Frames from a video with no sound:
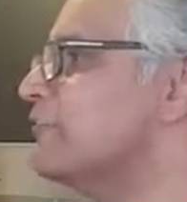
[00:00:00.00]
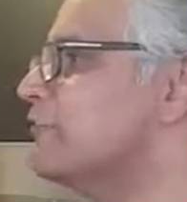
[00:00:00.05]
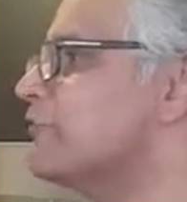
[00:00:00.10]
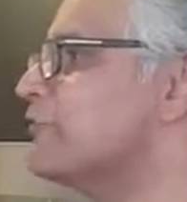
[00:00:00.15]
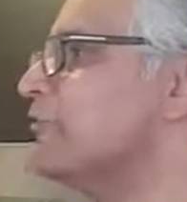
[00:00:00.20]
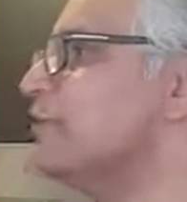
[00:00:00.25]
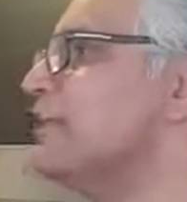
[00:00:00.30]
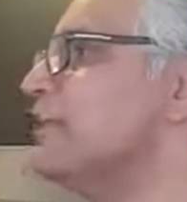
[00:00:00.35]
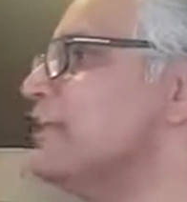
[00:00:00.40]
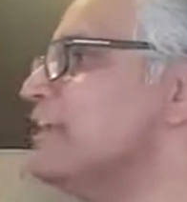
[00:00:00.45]

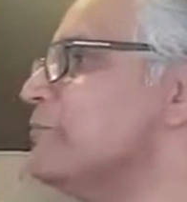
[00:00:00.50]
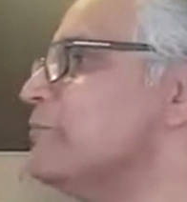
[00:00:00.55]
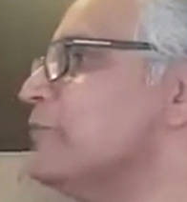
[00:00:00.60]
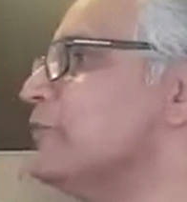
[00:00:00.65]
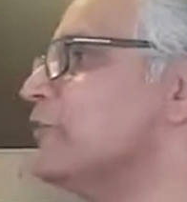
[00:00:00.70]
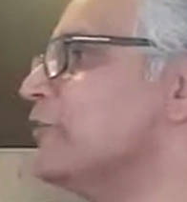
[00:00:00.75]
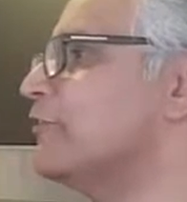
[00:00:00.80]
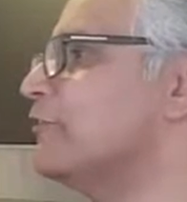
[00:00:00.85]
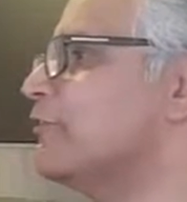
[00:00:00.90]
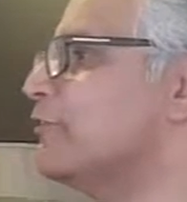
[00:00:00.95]
Really
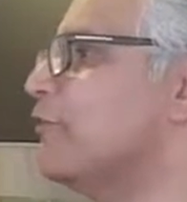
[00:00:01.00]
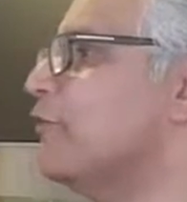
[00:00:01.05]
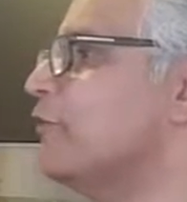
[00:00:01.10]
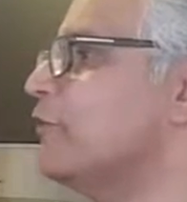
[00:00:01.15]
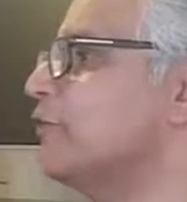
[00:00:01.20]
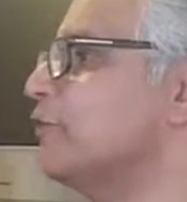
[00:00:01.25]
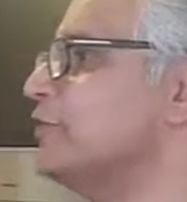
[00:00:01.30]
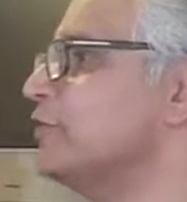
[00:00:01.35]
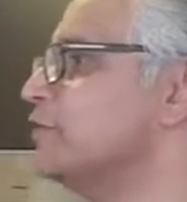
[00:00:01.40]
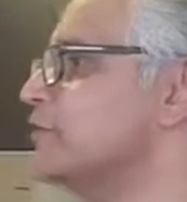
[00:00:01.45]
important for all
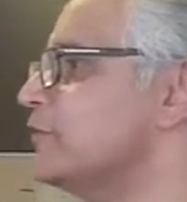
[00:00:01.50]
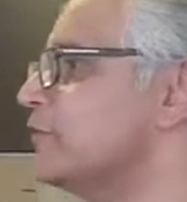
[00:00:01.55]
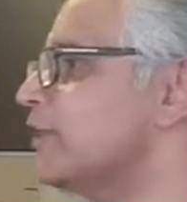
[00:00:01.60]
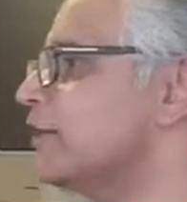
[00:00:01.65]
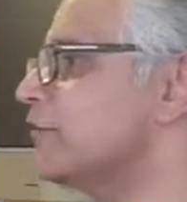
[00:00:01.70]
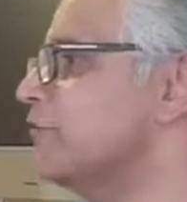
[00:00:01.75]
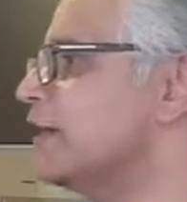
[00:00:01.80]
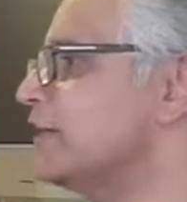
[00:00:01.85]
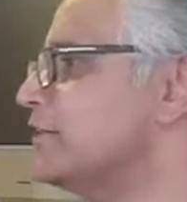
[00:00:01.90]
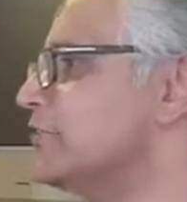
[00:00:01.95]
of us to
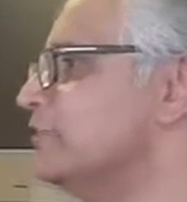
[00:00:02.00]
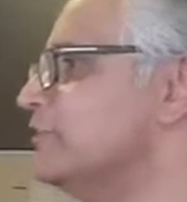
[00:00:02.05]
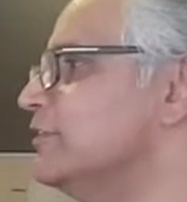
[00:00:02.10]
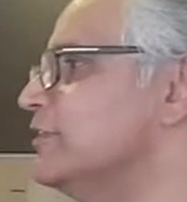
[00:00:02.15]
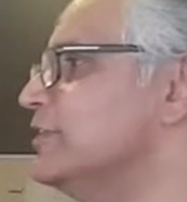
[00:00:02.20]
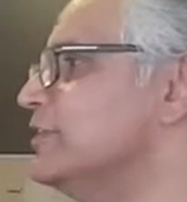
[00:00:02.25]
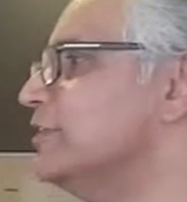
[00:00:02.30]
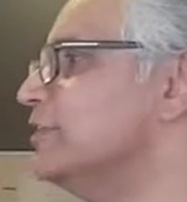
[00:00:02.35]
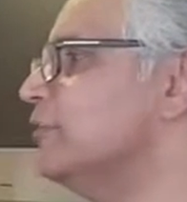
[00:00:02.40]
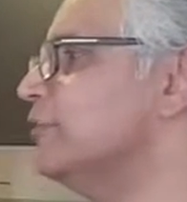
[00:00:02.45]
get back to
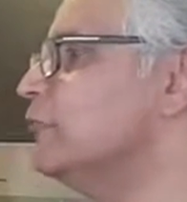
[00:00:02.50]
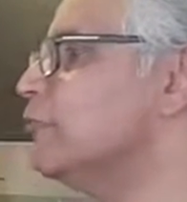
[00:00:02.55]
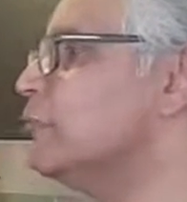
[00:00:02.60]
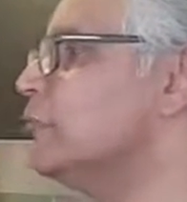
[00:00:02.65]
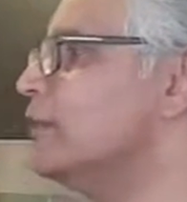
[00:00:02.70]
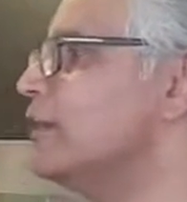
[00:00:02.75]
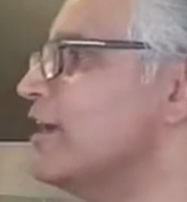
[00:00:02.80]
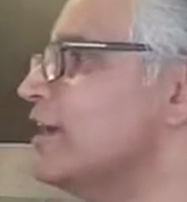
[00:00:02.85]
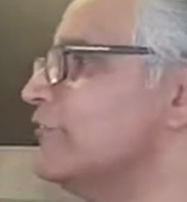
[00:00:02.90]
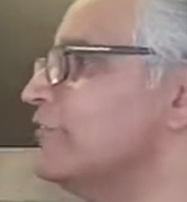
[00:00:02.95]
the
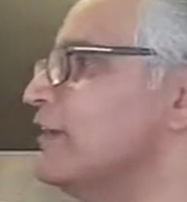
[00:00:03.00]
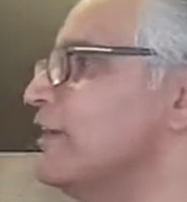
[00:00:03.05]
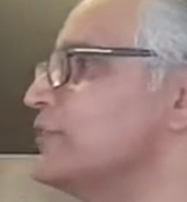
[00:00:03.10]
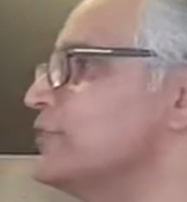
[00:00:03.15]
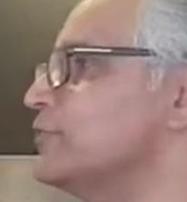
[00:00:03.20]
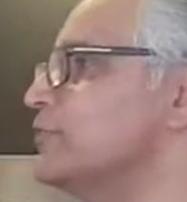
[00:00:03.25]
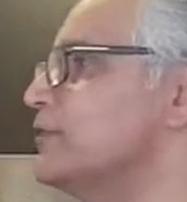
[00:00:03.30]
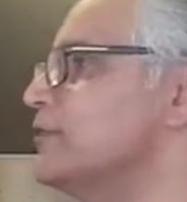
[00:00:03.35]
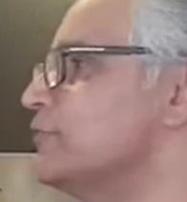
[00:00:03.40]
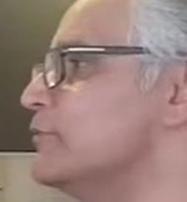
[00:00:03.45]
normal life as
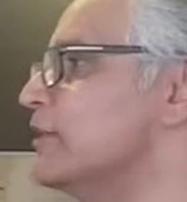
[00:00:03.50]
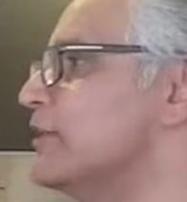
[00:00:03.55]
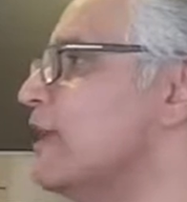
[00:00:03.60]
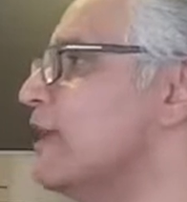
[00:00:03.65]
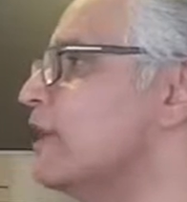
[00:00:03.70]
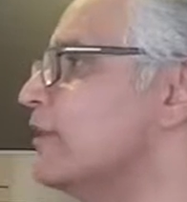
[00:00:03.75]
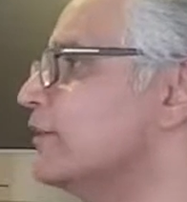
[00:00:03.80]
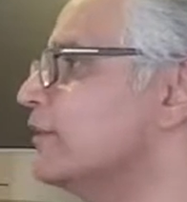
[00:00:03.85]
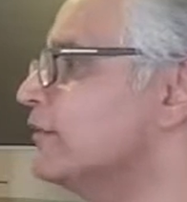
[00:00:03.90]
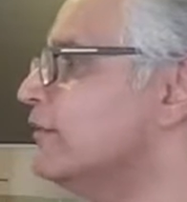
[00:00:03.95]
soon as we
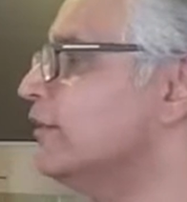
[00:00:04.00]
can,